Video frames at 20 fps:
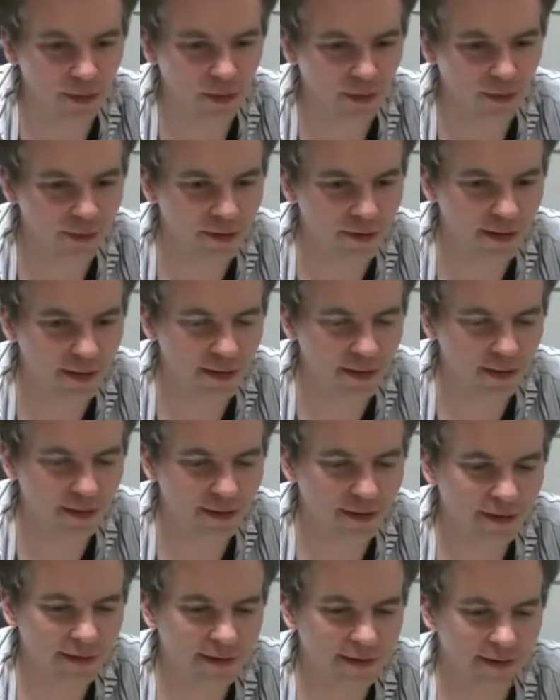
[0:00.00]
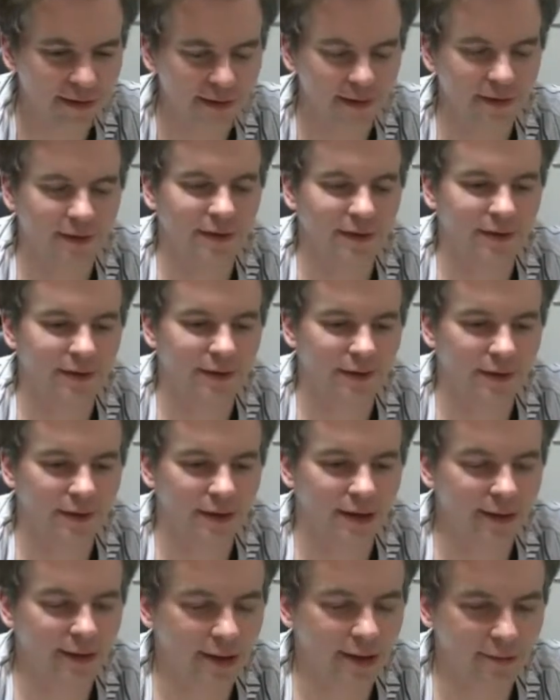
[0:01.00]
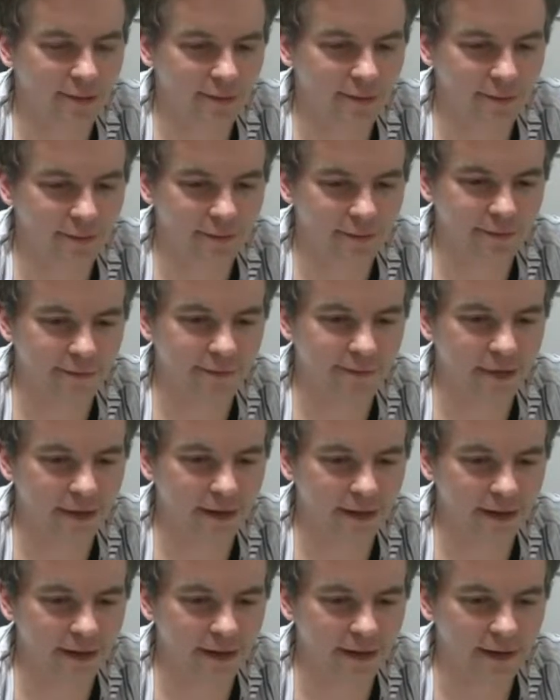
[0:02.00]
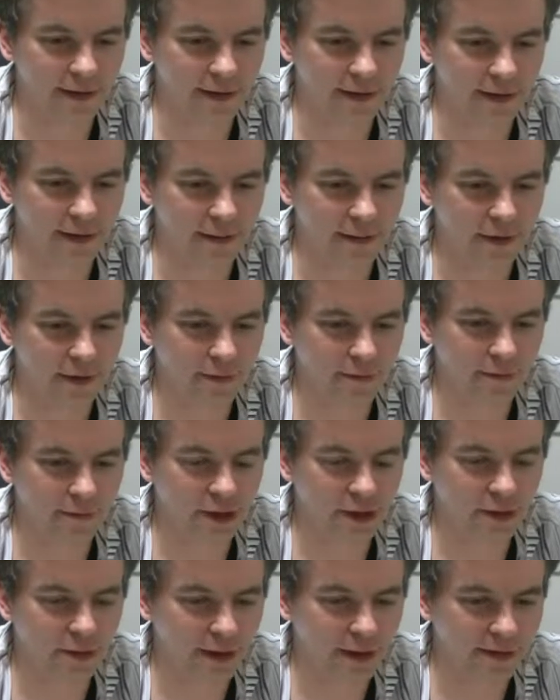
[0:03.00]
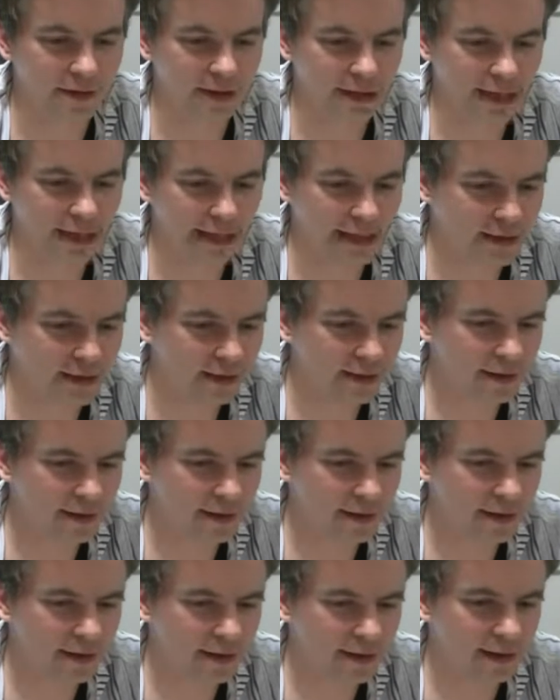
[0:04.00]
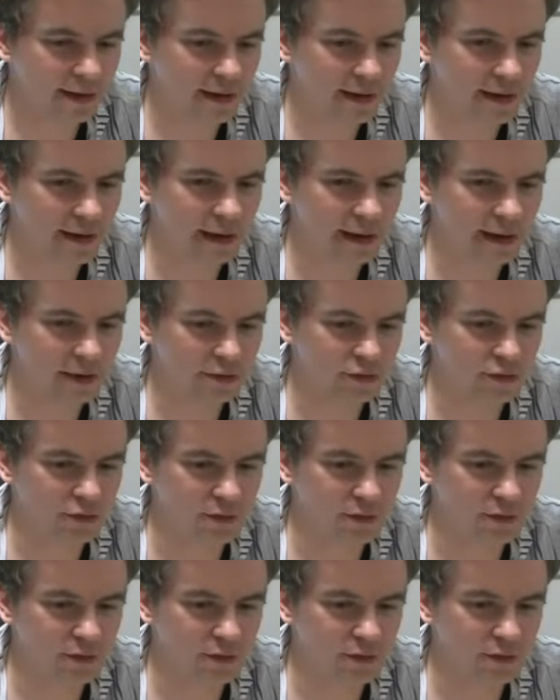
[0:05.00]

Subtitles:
also see that a life of generosity and